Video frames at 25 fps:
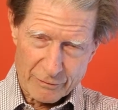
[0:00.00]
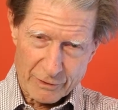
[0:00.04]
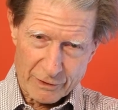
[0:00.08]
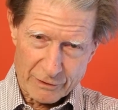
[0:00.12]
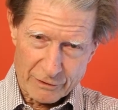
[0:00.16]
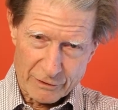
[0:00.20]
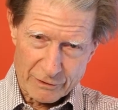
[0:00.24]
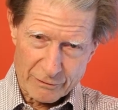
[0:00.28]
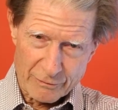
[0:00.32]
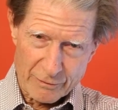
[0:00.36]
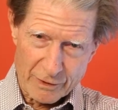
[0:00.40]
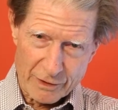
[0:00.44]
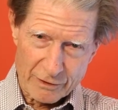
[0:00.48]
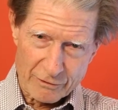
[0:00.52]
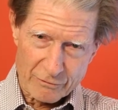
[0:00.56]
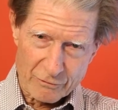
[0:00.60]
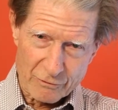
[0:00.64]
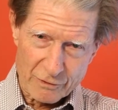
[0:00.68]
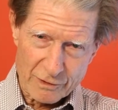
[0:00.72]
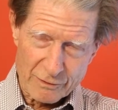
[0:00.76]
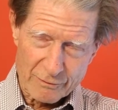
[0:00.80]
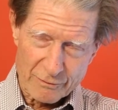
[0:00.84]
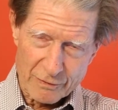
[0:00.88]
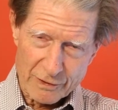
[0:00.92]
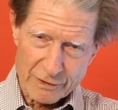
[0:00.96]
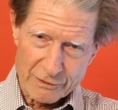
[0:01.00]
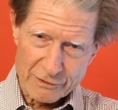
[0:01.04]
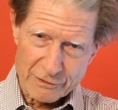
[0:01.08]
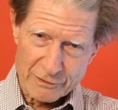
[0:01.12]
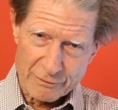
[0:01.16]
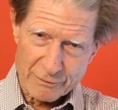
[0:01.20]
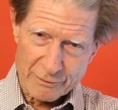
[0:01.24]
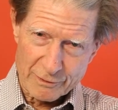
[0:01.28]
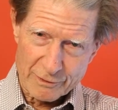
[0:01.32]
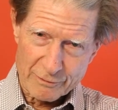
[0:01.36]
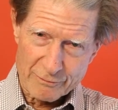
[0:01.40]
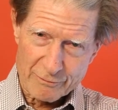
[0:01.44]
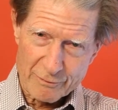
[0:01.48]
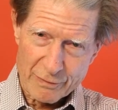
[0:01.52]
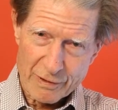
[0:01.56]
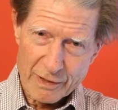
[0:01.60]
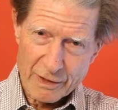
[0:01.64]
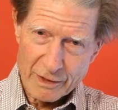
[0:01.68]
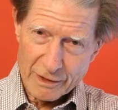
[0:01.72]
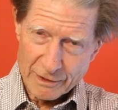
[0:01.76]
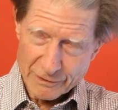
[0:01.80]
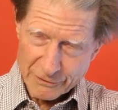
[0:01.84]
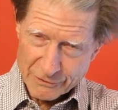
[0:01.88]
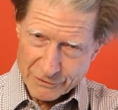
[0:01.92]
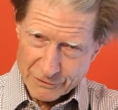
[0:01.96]
but to make replacement
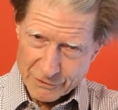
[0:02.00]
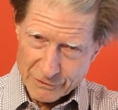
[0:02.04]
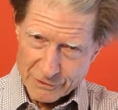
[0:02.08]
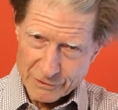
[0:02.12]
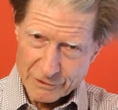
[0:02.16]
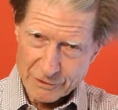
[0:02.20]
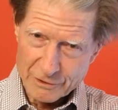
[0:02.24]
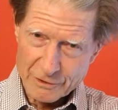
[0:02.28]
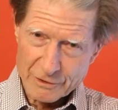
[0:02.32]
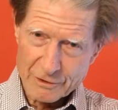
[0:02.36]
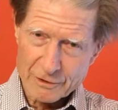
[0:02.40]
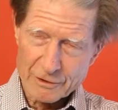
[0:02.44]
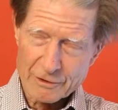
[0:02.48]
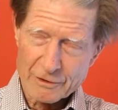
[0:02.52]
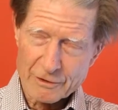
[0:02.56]
parts